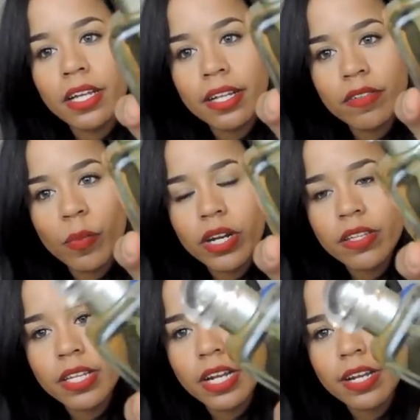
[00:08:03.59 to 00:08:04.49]
It's one
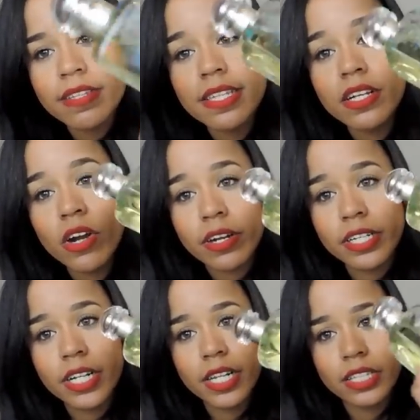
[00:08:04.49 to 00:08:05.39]
of their, it's in the
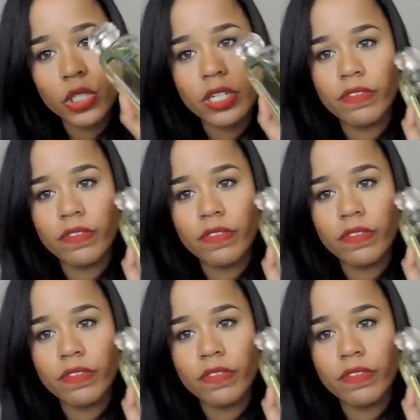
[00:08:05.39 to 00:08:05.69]
garden collection.